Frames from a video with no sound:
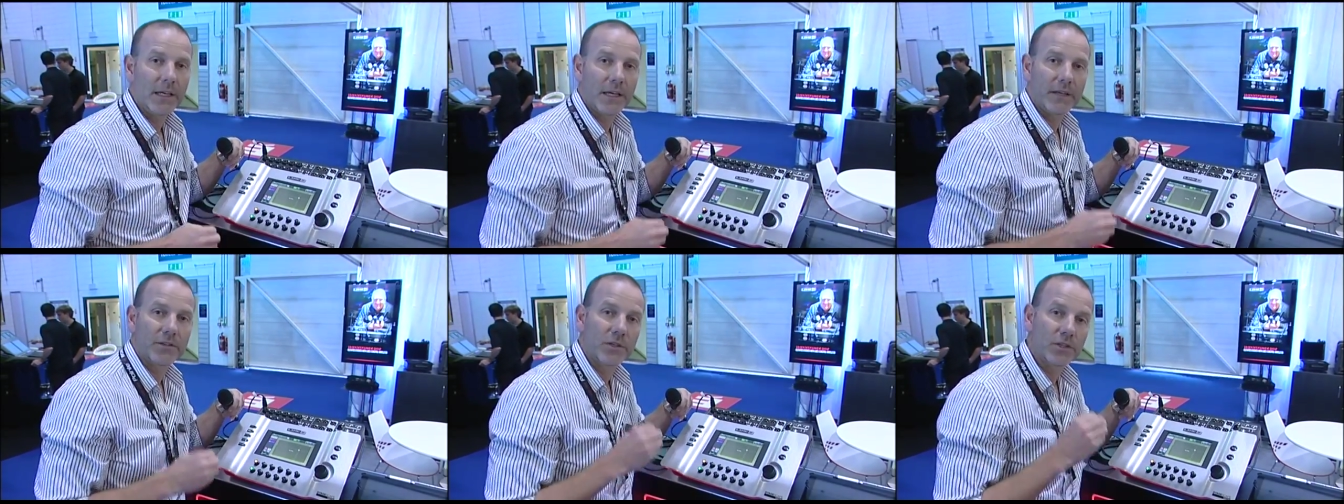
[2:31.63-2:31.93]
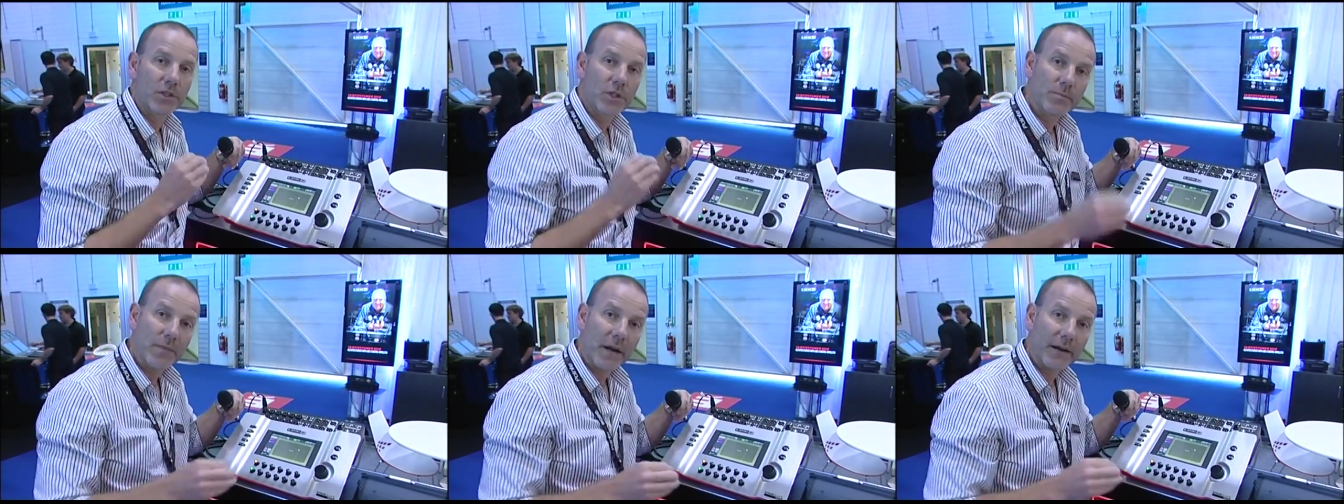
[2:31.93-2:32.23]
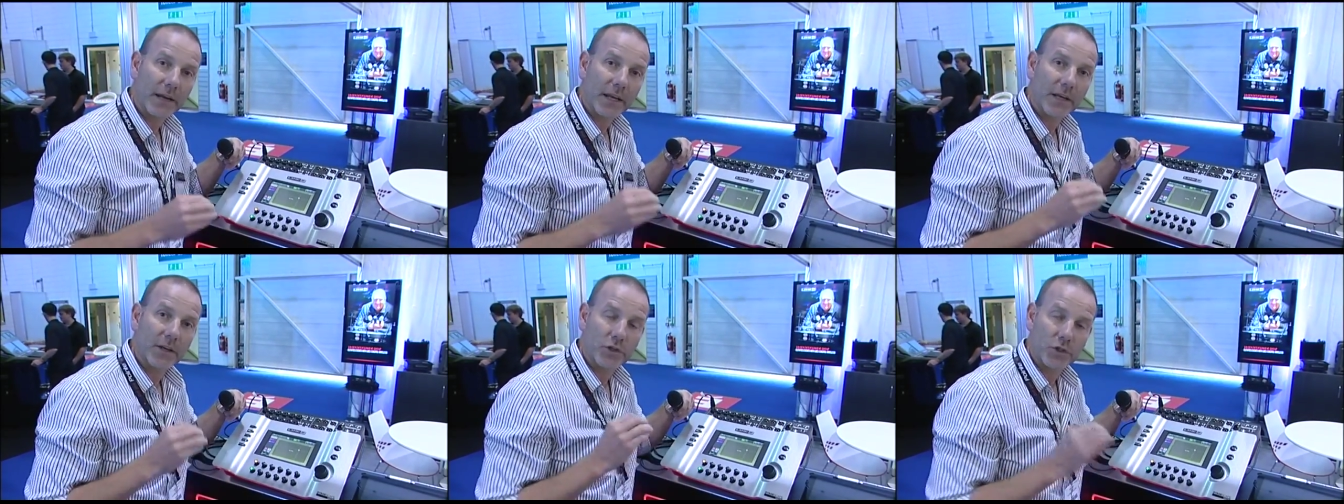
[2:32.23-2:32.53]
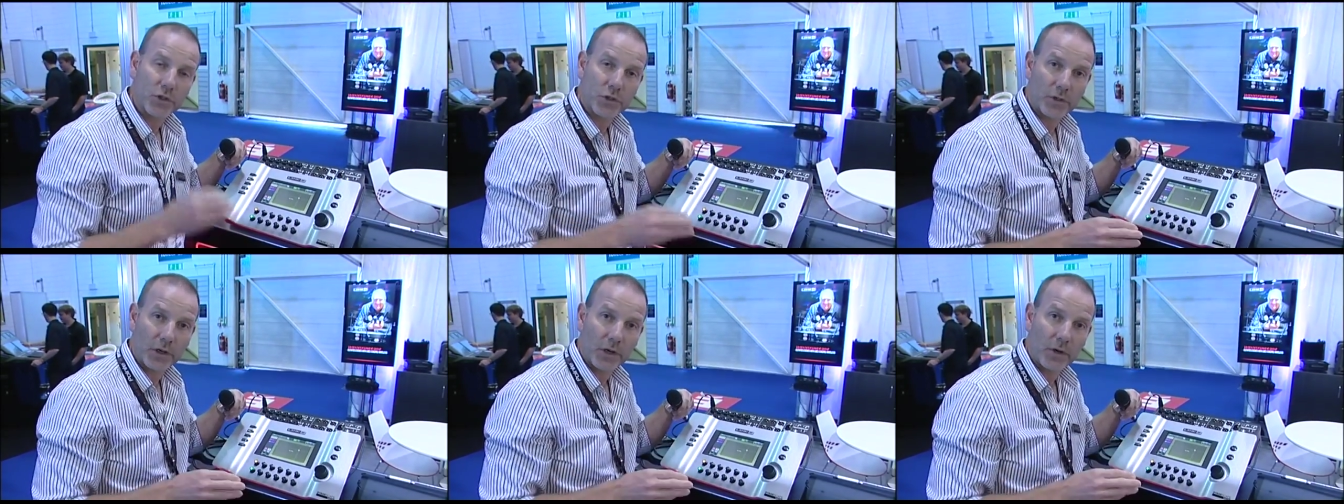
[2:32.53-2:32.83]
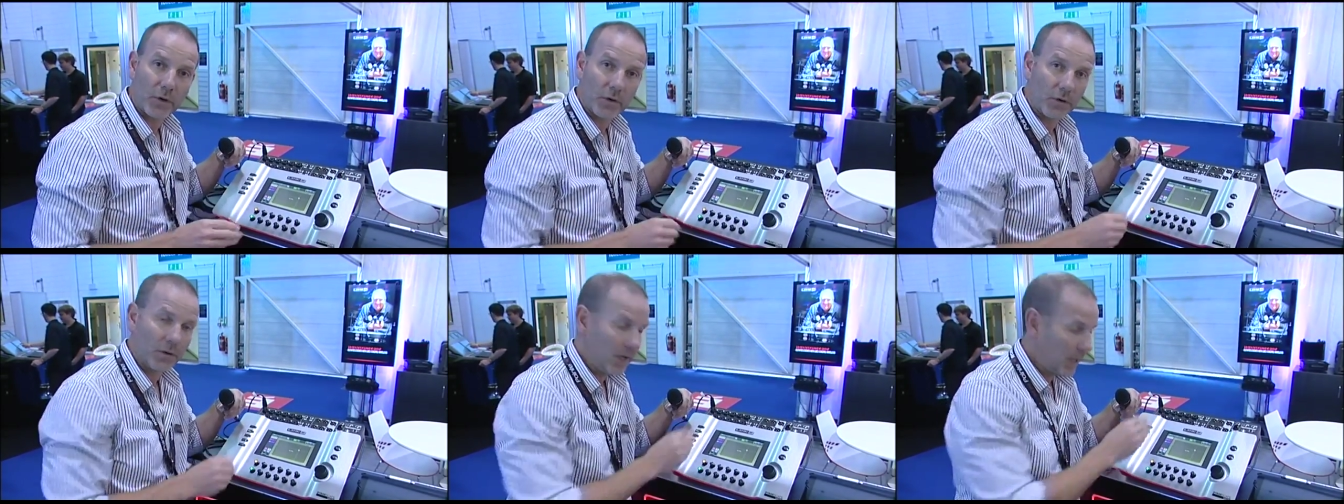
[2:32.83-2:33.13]
into numeric
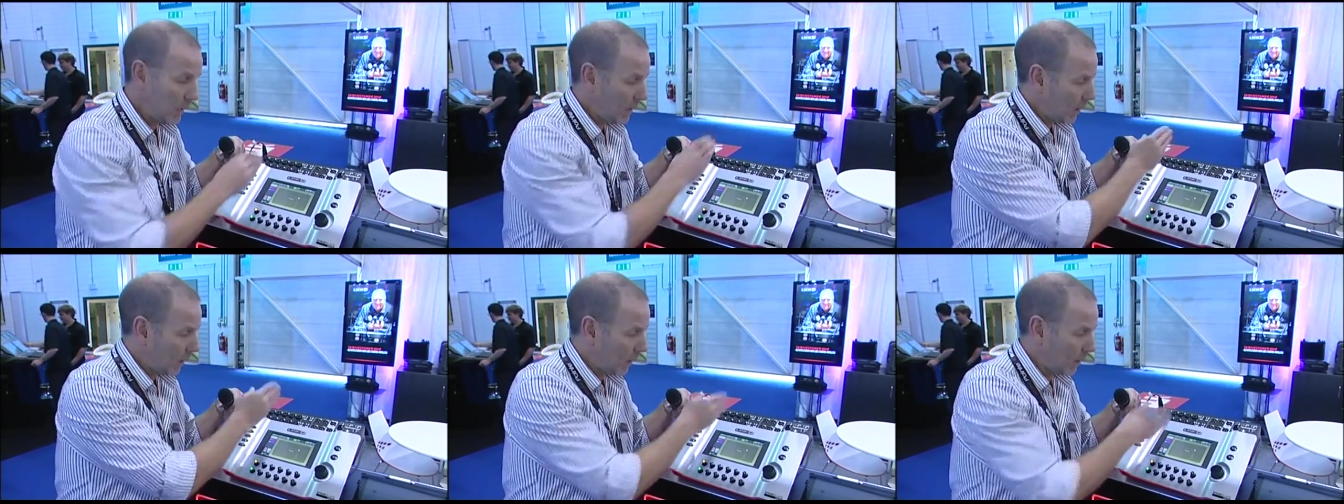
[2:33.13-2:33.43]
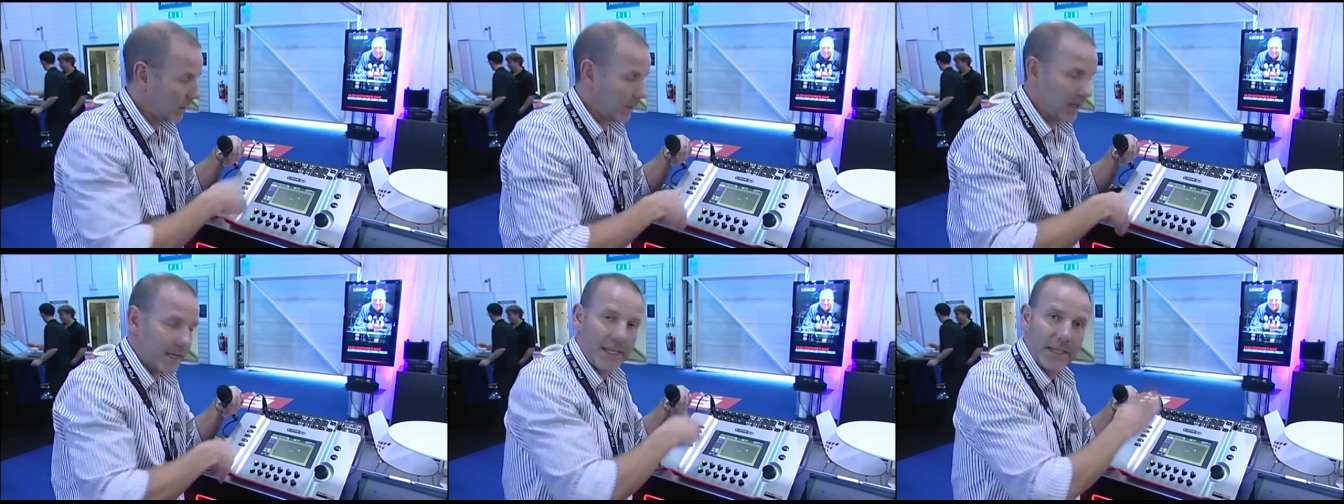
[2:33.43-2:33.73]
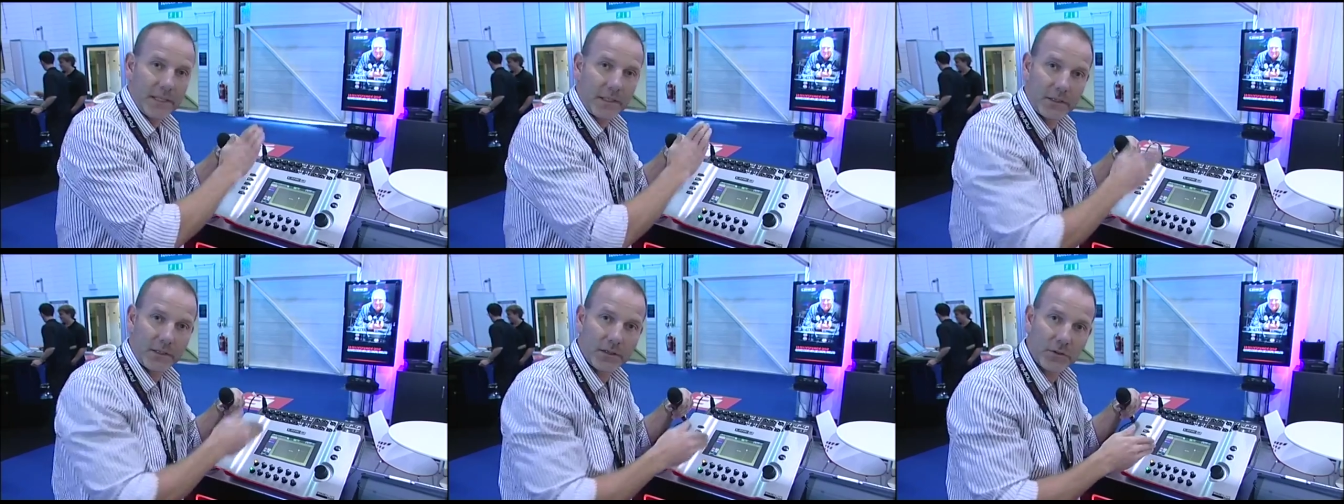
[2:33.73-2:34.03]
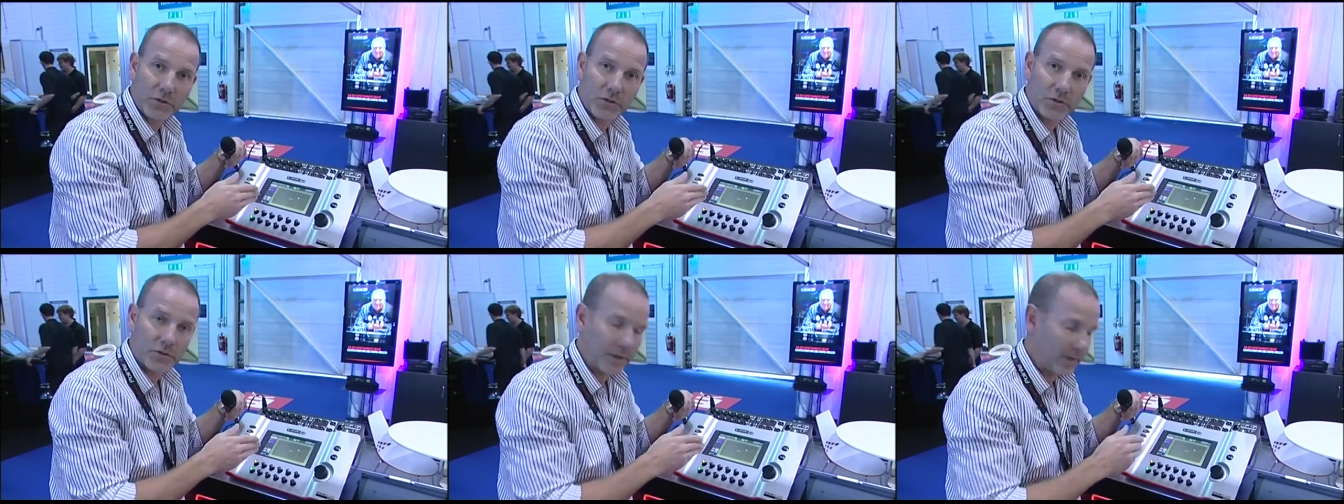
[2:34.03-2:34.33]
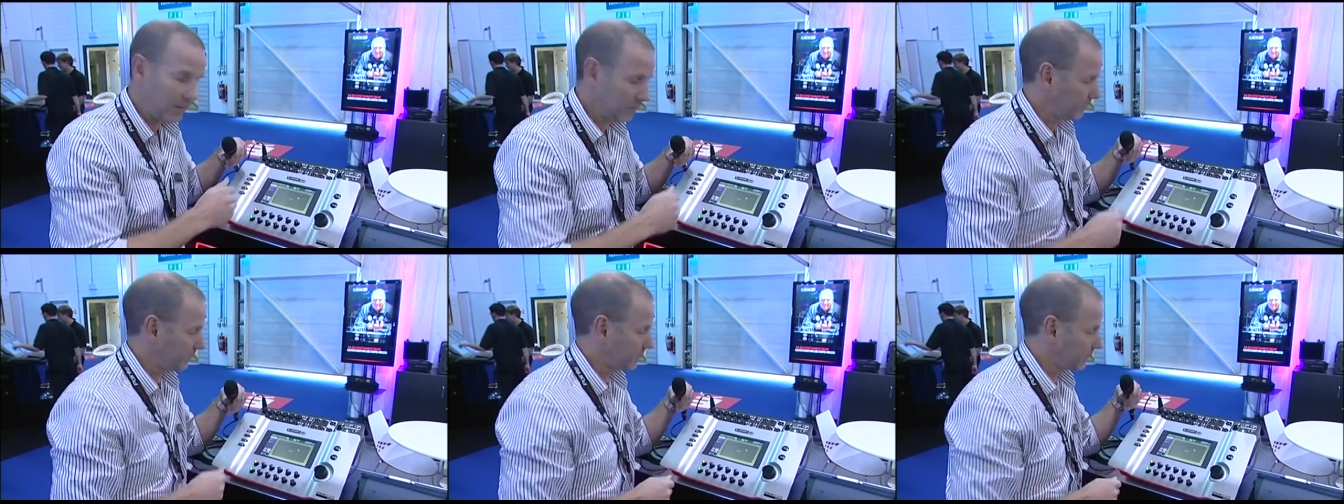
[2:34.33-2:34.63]
control on an EQ strip